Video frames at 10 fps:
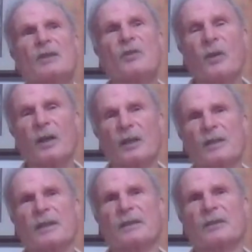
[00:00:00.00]
dense
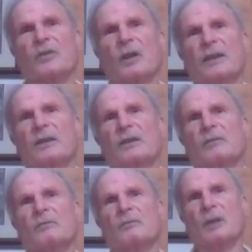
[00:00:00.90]
forests that they're trying
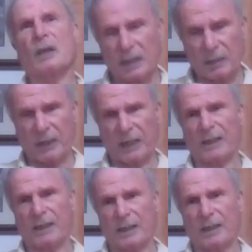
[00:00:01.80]
to
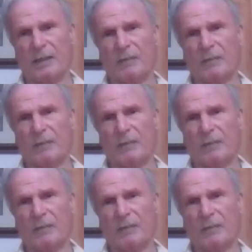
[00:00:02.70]
eliminate